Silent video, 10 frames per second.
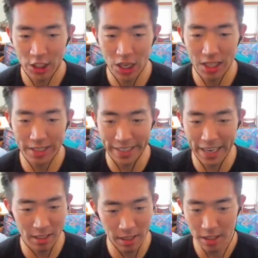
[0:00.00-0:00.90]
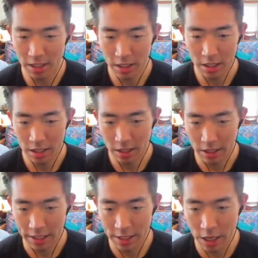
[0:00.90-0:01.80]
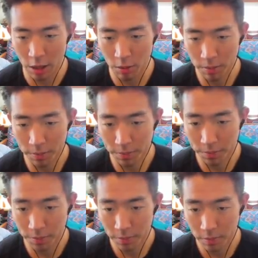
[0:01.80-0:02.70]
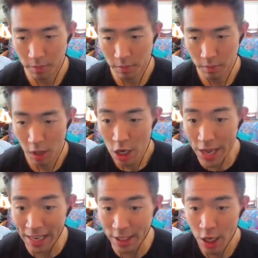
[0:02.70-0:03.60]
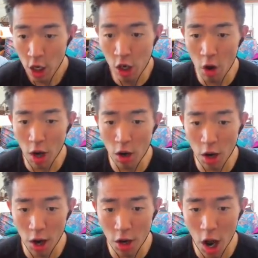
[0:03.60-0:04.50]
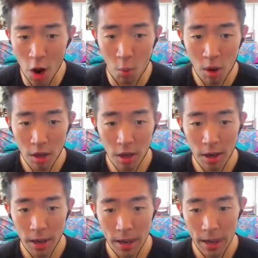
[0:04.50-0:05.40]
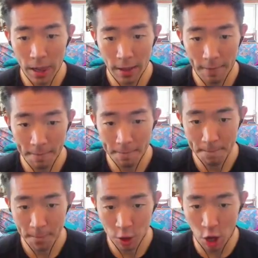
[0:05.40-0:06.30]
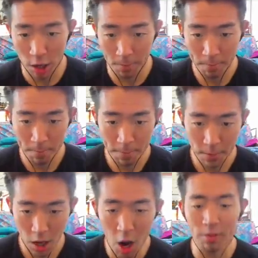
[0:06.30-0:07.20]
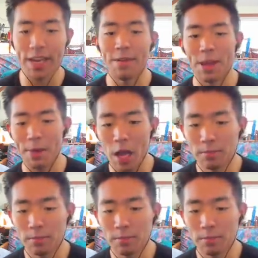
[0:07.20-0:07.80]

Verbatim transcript: Sean Taylor, let's go. Yes! Go, go, go, go, go! Truck him. Okay, maybe.